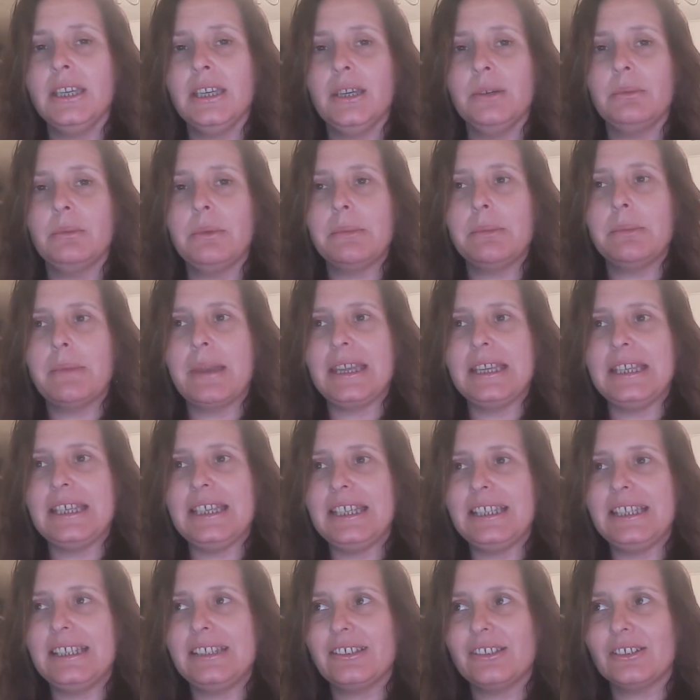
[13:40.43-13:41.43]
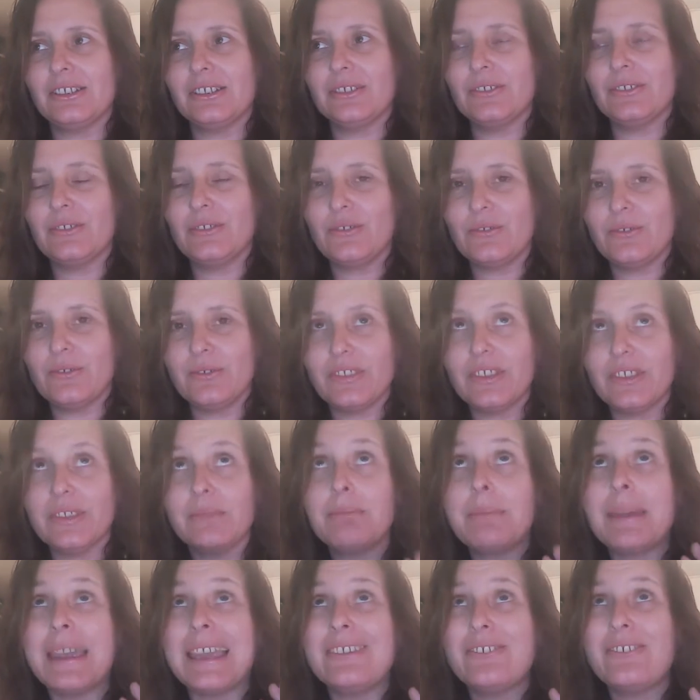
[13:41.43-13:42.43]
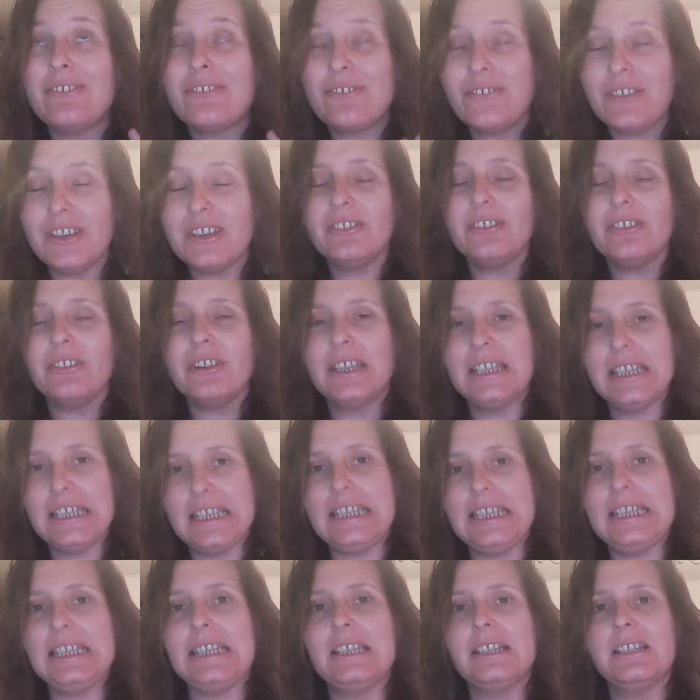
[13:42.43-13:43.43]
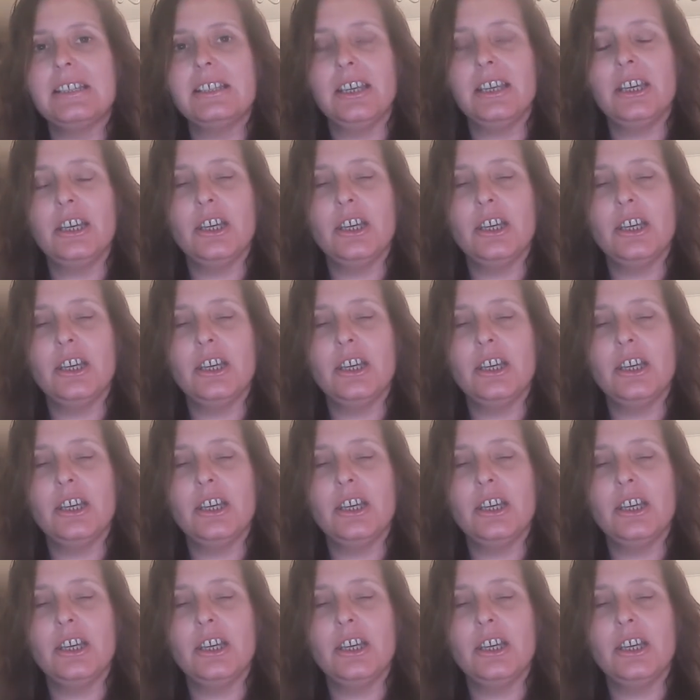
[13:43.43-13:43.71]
we may need to may feel the need